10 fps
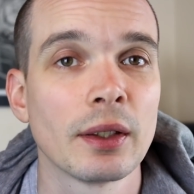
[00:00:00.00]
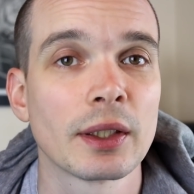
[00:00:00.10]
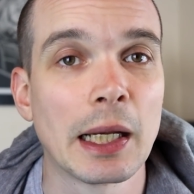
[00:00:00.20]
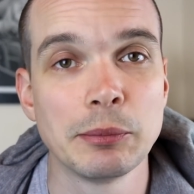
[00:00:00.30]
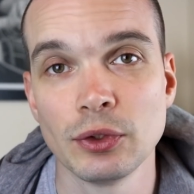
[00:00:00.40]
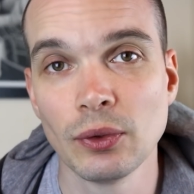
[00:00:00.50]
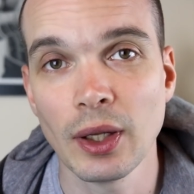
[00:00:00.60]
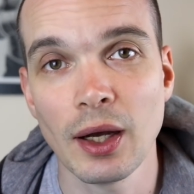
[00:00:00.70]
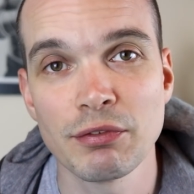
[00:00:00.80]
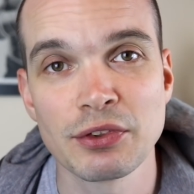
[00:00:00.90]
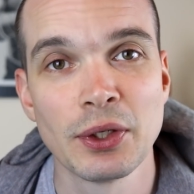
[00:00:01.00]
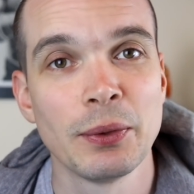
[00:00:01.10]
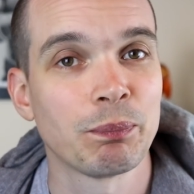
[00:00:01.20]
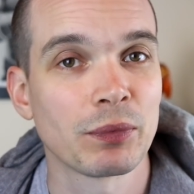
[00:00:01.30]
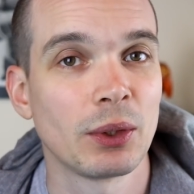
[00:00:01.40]
Games You Loved,
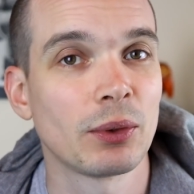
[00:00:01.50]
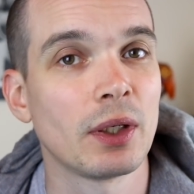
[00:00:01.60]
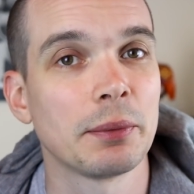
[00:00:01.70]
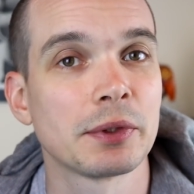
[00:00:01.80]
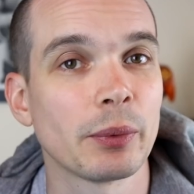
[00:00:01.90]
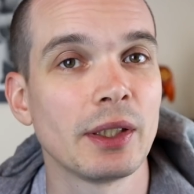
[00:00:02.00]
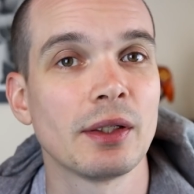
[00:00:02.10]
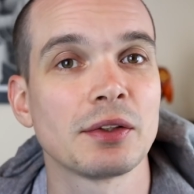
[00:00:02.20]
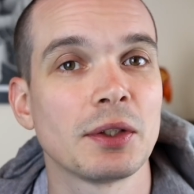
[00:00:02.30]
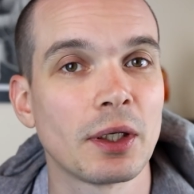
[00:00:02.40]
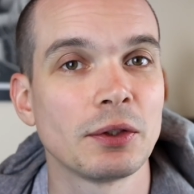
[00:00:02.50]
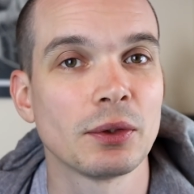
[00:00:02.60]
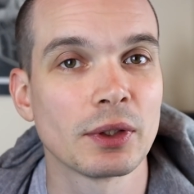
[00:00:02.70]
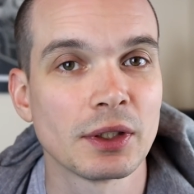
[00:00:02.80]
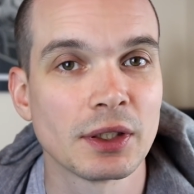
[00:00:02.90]
who kind of persuaded us to go
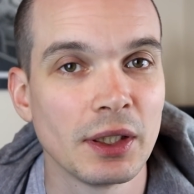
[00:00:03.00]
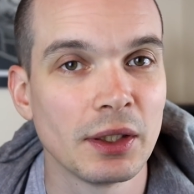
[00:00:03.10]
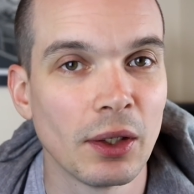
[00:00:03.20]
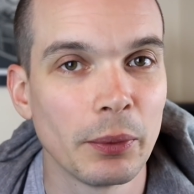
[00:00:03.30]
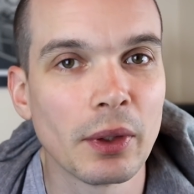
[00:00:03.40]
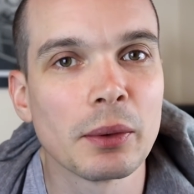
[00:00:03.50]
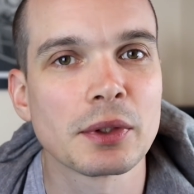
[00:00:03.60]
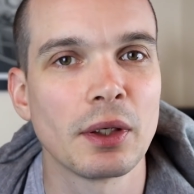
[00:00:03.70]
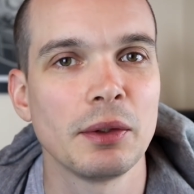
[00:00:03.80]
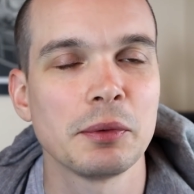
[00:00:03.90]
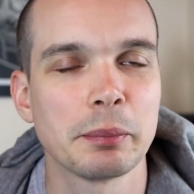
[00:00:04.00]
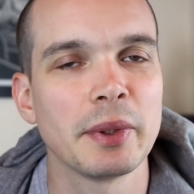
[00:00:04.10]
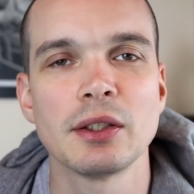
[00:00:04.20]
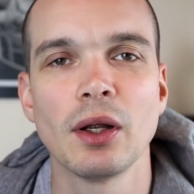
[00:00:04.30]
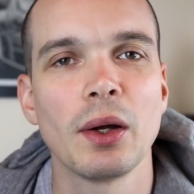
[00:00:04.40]
to a casino. And I was it was
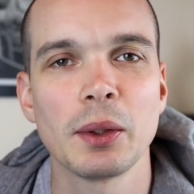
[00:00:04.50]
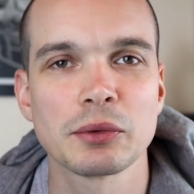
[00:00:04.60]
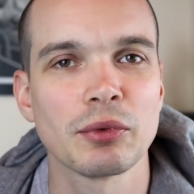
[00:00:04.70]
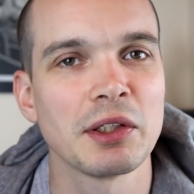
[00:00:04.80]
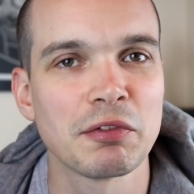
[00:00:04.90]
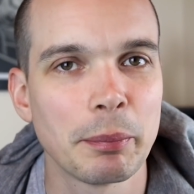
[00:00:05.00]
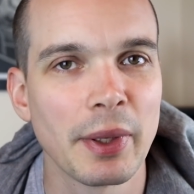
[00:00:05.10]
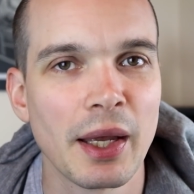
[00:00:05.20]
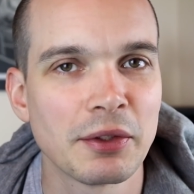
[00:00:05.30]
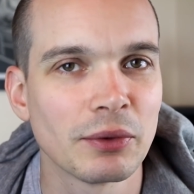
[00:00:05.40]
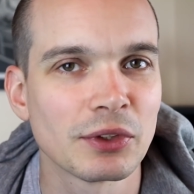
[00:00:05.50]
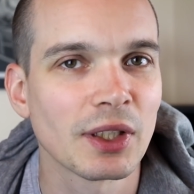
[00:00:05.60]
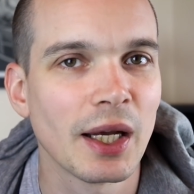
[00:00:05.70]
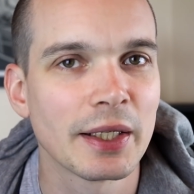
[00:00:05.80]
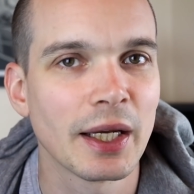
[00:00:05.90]
midnight, I was ready for bed on a
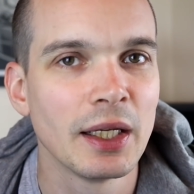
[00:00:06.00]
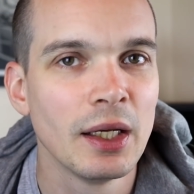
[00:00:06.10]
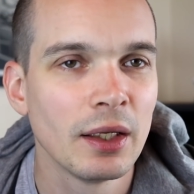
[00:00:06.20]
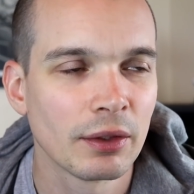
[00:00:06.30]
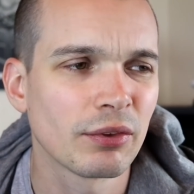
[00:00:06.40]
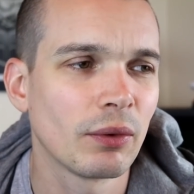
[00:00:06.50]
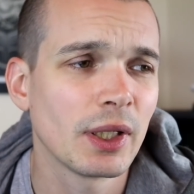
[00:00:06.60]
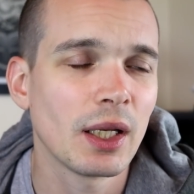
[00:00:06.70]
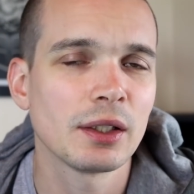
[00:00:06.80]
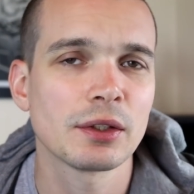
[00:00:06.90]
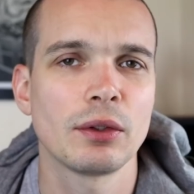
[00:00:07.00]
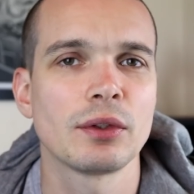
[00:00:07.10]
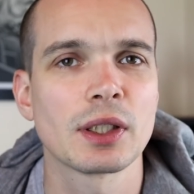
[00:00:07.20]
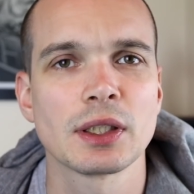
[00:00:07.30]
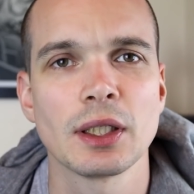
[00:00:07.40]
Saturday, and thought, yeah, let's go to
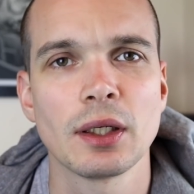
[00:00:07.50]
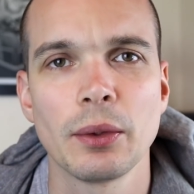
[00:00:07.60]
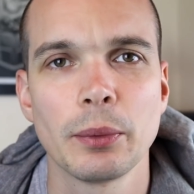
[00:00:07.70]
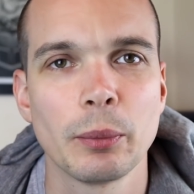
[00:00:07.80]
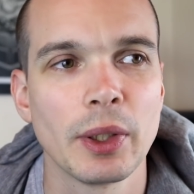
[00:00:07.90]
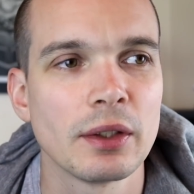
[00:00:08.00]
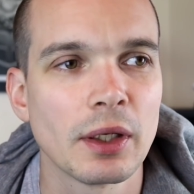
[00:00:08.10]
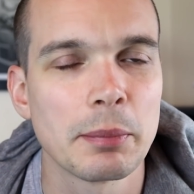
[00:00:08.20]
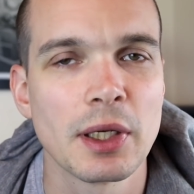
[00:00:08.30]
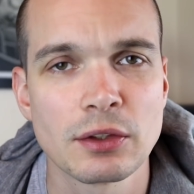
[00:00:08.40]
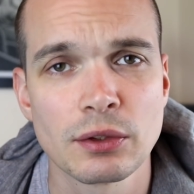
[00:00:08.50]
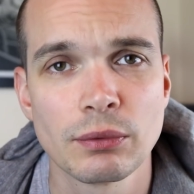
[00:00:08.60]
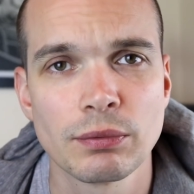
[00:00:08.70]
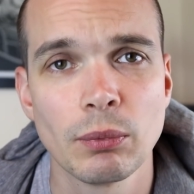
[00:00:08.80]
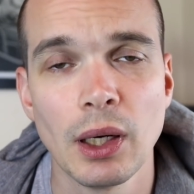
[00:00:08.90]
the casino. And we ended up there
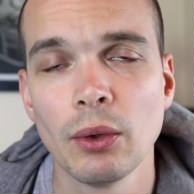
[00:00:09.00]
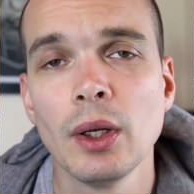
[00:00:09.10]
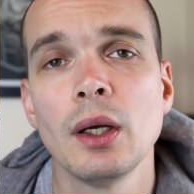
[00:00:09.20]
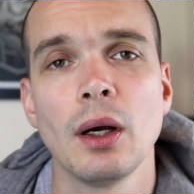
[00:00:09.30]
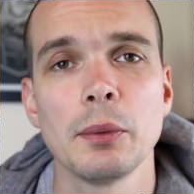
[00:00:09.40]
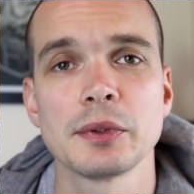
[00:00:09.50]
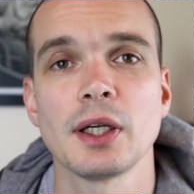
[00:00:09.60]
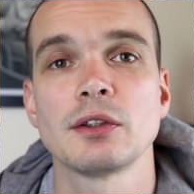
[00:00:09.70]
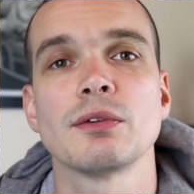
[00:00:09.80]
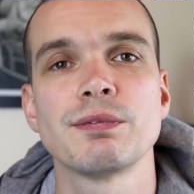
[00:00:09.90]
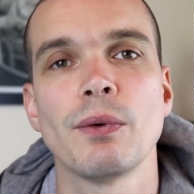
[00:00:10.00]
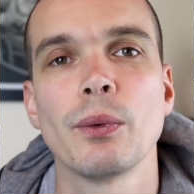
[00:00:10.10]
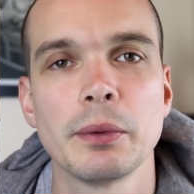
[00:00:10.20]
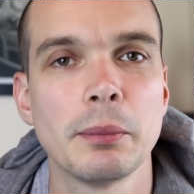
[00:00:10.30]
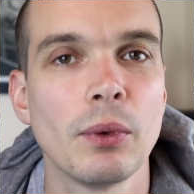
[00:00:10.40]
till, well, I was there till
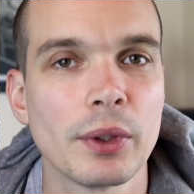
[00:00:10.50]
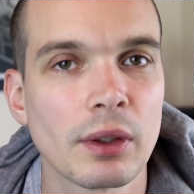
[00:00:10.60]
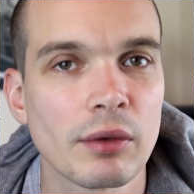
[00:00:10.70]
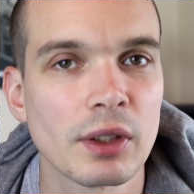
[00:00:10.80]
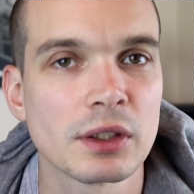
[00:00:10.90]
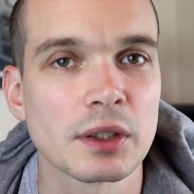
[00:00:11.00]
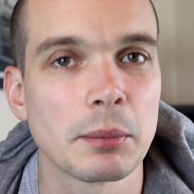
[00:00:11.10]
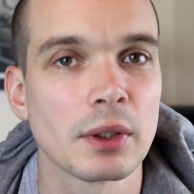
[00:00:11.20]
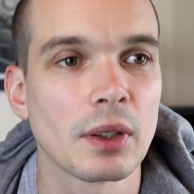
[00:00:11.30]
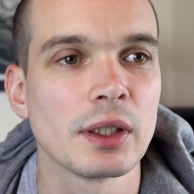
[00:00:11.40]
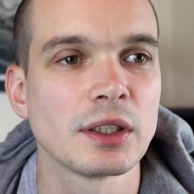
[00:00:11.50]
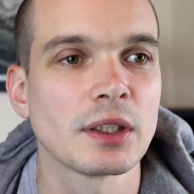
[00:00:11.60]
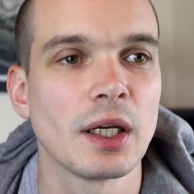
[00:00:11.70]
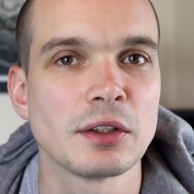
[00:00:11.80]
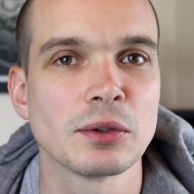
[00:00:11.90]
4 in the morning. I think some of the guys
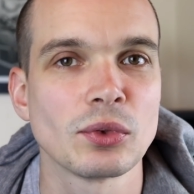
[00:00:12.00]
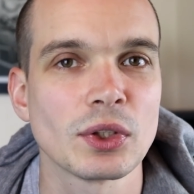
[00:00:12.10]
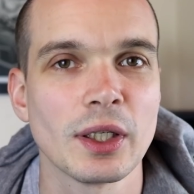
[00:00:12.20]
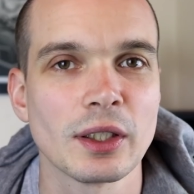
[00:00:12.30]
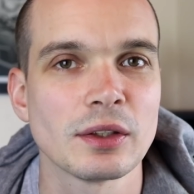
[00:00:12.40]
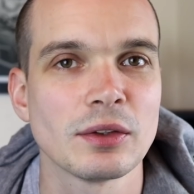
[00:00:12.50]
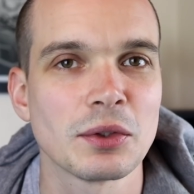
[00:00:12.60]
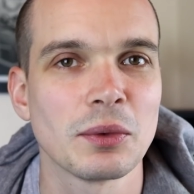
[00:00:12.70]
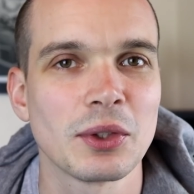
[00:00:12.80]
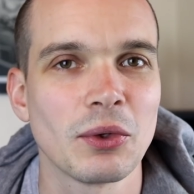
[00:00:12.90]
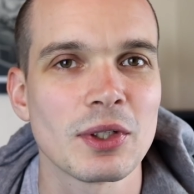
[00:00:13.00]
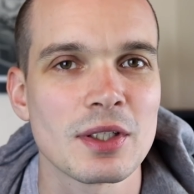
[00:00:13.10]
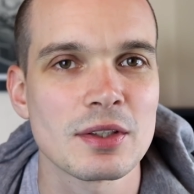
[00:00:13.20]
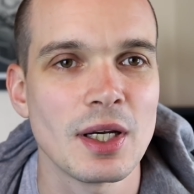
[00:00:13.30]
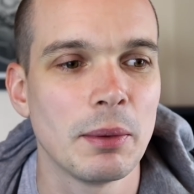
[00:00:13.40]
stayed till 6 until they got
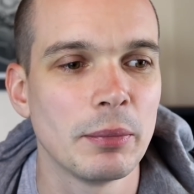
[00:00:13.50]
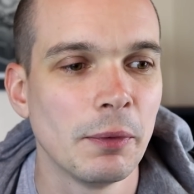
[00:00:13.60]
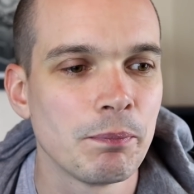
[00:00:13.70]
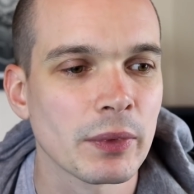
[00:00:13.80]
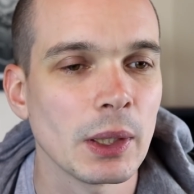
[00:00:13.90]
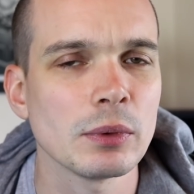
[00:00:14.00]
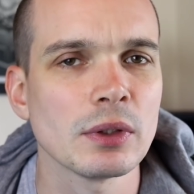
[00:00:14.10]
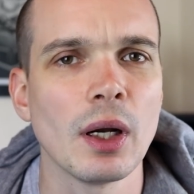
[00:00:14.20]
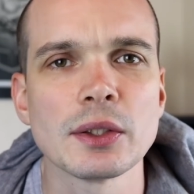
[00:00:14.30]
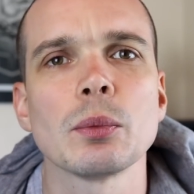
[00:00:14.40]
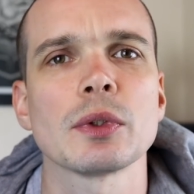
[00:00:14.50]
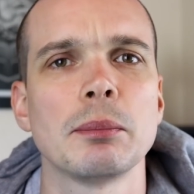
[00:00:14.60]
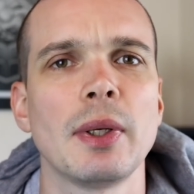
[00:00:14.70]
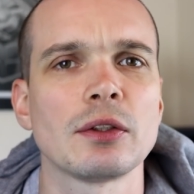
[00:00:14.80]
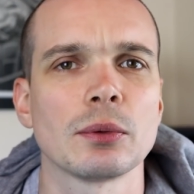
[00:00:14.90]
kicked out, but it was nice. It
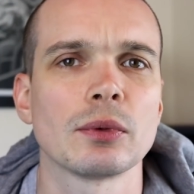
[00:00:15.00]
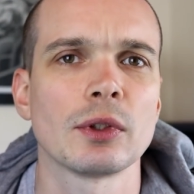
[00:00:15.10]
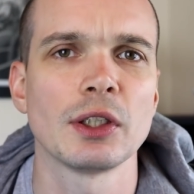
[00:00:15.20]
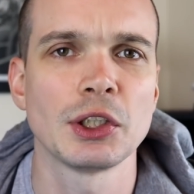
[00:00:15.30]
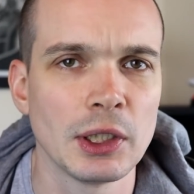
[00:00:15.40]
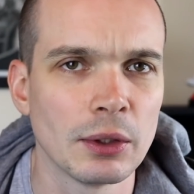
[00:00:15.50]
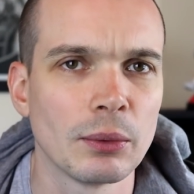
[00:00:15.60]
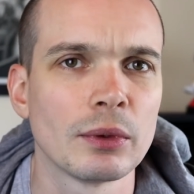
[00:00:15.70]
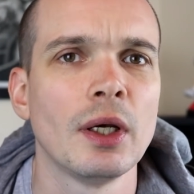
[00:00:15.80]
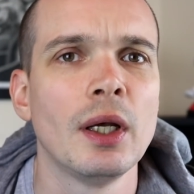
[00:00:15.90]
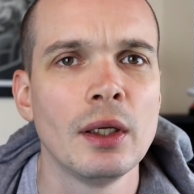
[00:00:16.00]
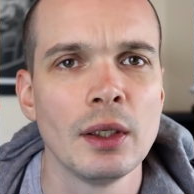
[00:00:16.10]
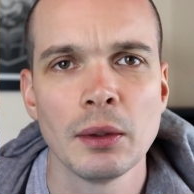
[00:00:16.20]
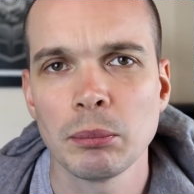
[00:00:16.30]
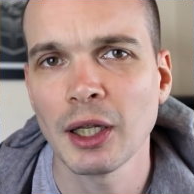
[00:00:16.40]
wasn't mental, it was like chilled.
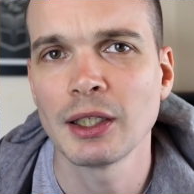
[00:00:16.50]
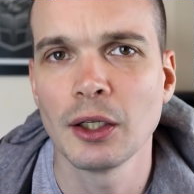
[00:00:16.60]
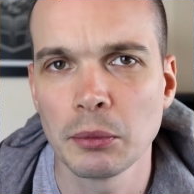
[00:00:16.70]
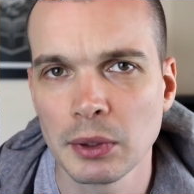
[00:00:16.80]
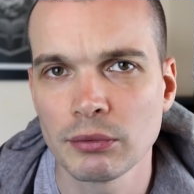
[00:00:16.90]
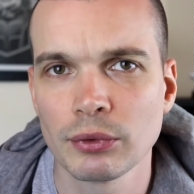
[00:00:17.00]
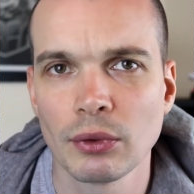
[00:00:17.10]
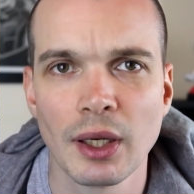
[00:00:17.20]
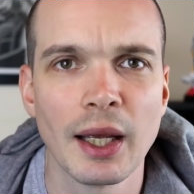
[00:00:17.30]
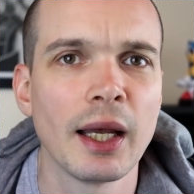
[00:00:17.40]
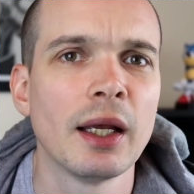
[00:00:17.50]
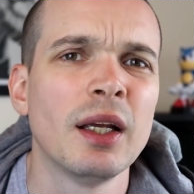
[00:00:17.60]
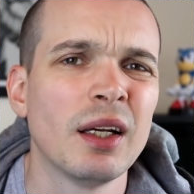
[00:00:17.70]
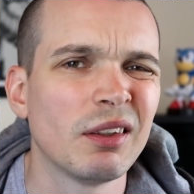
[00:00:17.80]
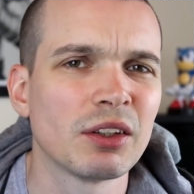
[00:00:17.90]
Played a little bit of roulette
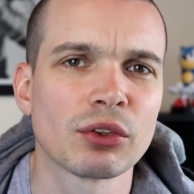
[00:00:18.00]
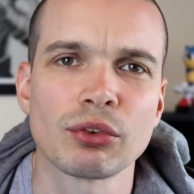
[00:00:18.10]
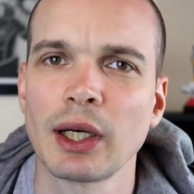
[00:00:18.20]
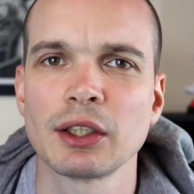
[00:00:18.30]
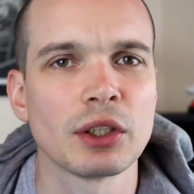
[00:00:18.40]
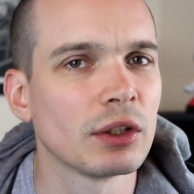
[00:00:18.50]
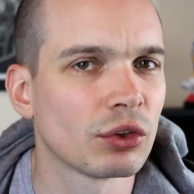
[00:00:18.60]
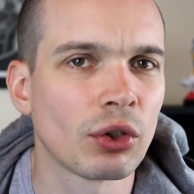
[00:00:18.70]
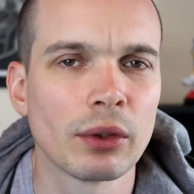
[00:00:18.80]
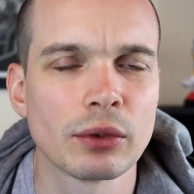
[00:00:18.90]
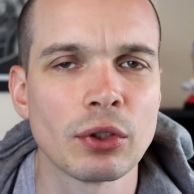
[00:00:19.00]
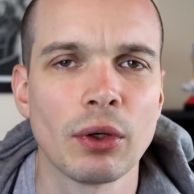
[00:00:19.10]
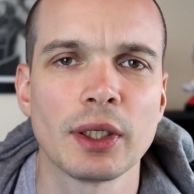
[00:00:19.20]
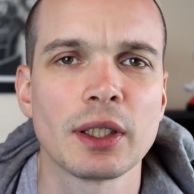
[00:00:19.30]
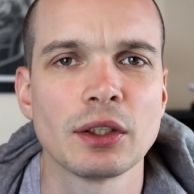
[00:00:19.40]
and just drank gin and
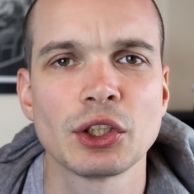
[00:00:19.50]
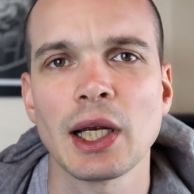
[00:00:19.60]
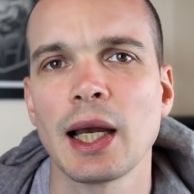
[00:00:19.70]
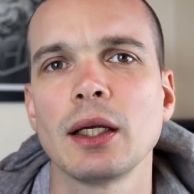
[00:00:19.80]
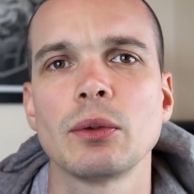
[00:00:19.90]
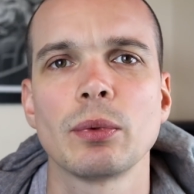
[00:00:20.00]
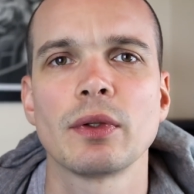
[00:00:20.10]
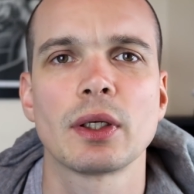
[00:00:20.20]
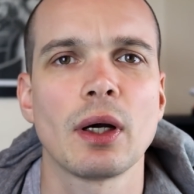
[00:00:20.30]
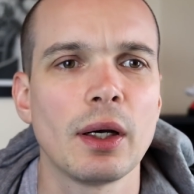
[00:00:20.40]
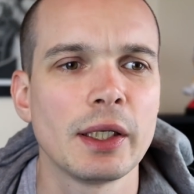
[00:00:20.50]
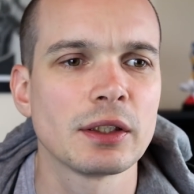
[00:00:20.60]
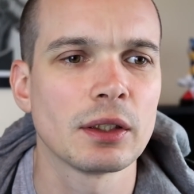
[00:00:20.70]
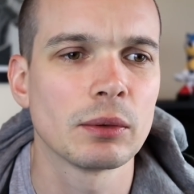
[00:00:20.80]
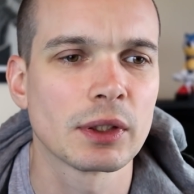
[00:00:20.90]
tonic and chatted with the
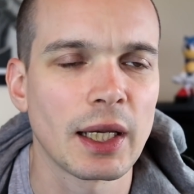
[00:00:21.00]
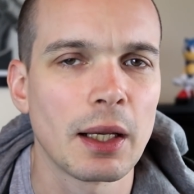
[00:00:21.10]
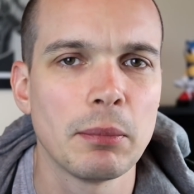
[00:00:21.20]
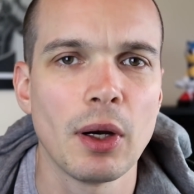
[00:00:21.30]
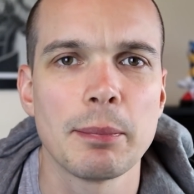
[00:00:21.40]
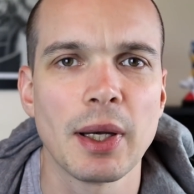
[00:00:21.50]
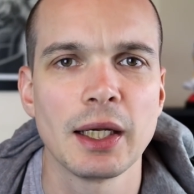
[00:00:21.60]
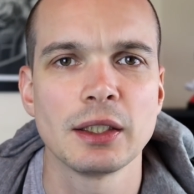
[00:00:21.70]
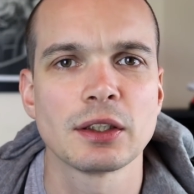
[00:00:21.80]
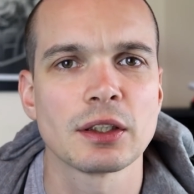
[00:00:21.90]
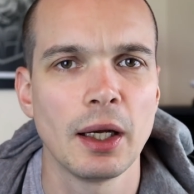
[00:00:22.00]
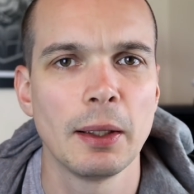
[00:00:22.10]
guys, and it was again my mates,